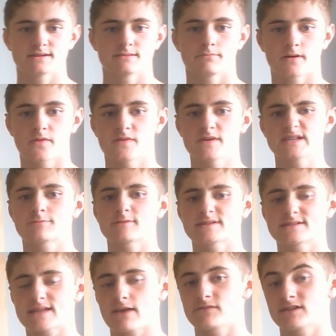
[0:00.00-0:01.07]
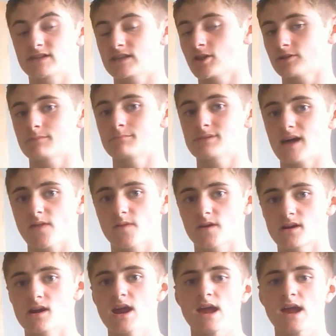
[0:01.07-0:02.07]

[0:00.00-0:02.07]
But this was definitely not a blunder,